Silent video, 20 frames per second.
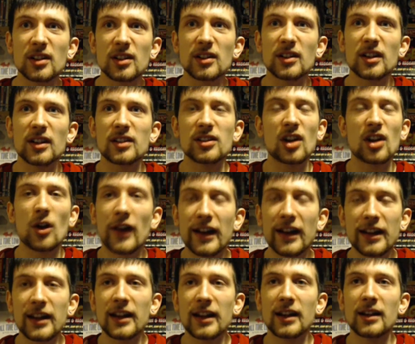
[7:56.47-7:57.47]
There's no
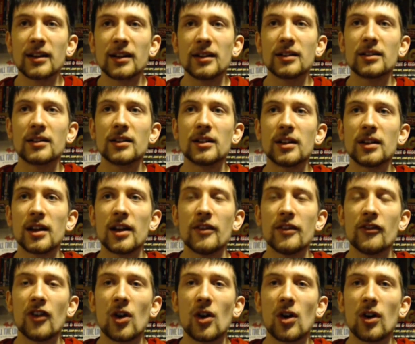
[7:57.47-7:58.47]
editing
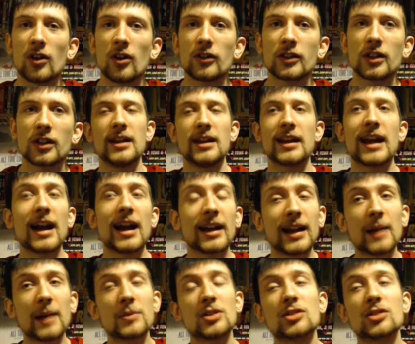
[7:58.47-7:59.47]
involved. You can
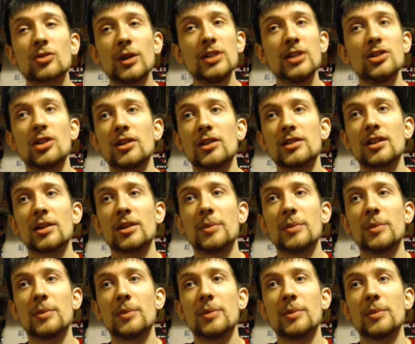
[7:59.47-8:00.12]
capture screenshots on the